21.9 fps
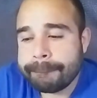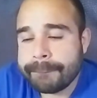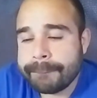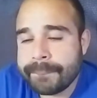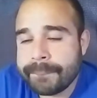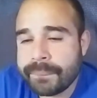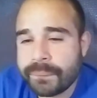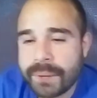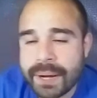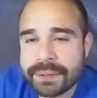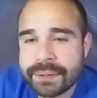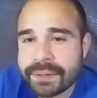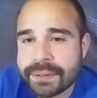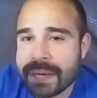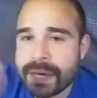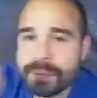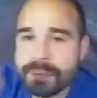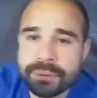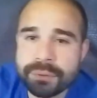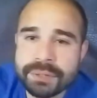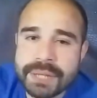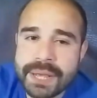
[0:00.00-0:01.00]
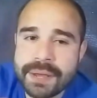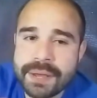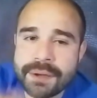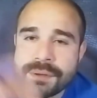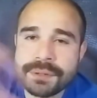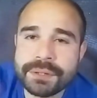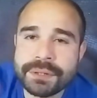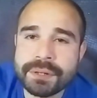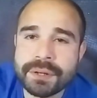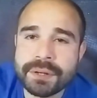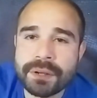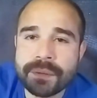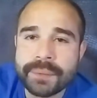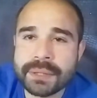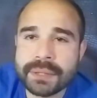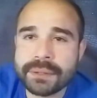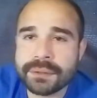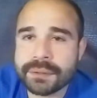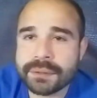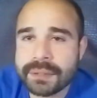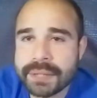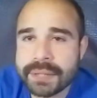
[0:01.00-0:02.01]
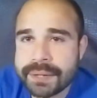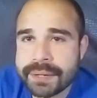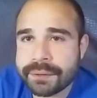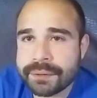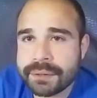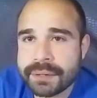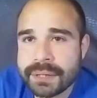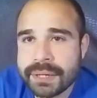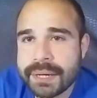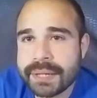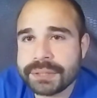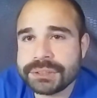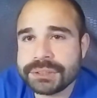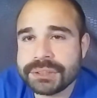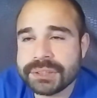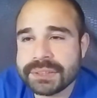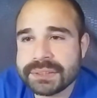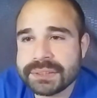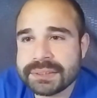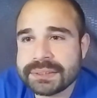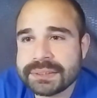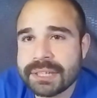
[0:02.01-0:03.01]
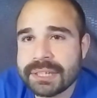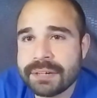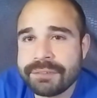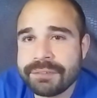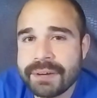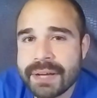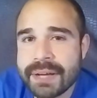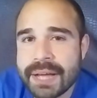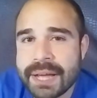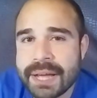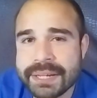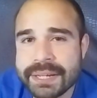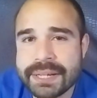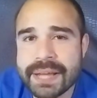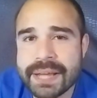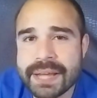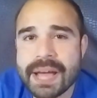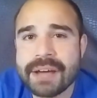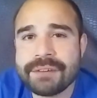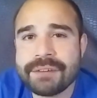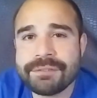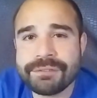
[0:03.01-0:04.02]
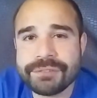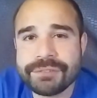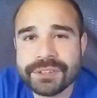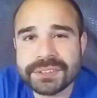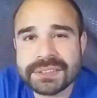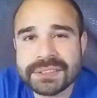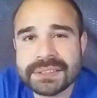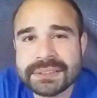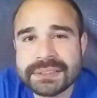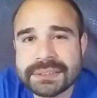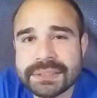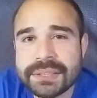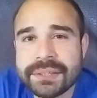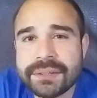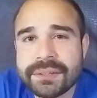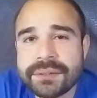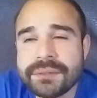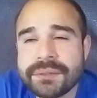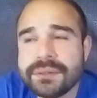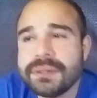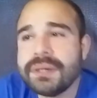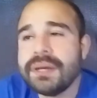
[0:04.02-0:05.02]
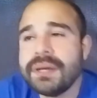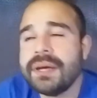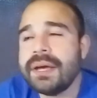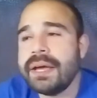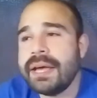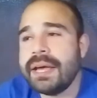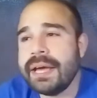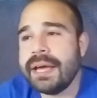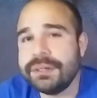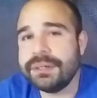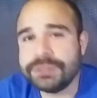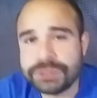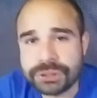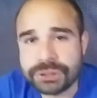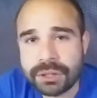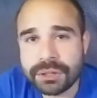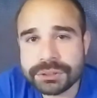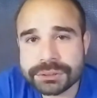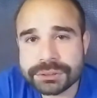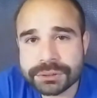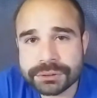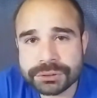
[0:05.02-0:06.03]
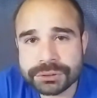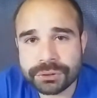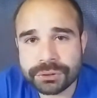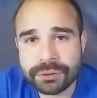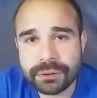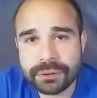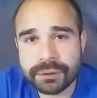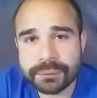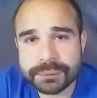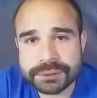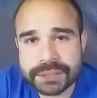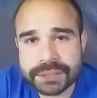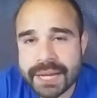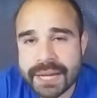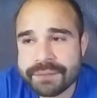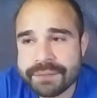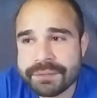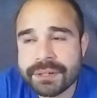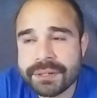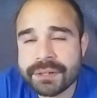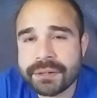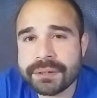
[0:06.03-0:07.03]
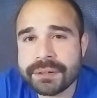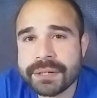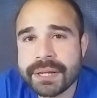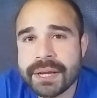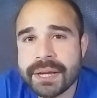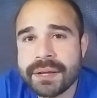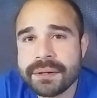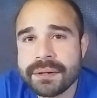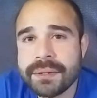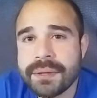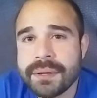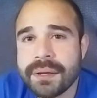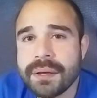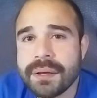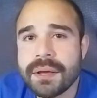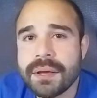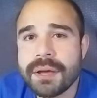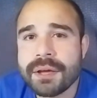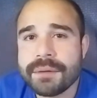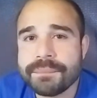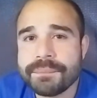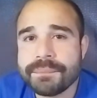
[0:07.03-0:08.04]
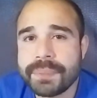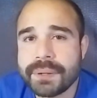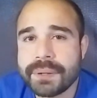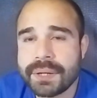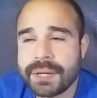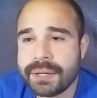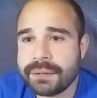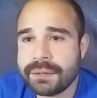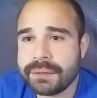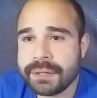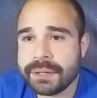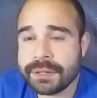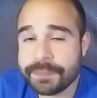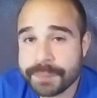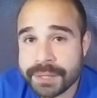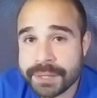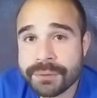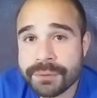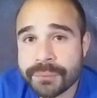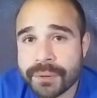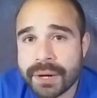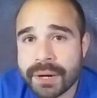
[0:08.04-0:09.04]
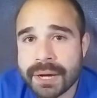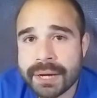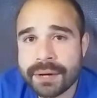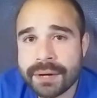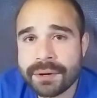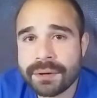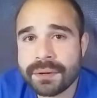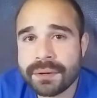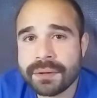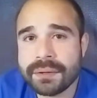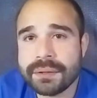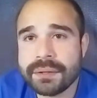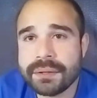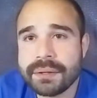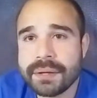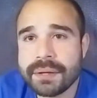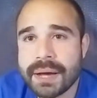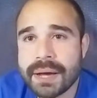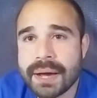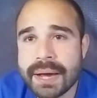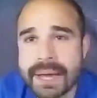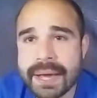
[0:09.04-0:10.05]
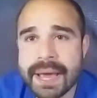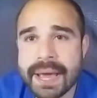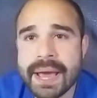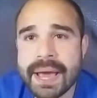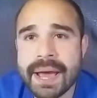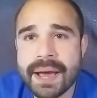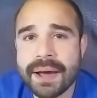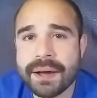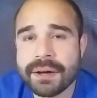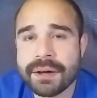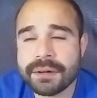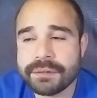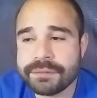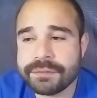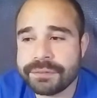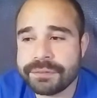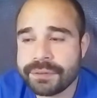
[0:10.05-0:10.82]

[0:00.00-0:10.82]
ran the cable down. Did all my little connect connections and stuff. I, I need to add fuses though, and a charge controller which I haven't done yet. But in the meanwhile, I have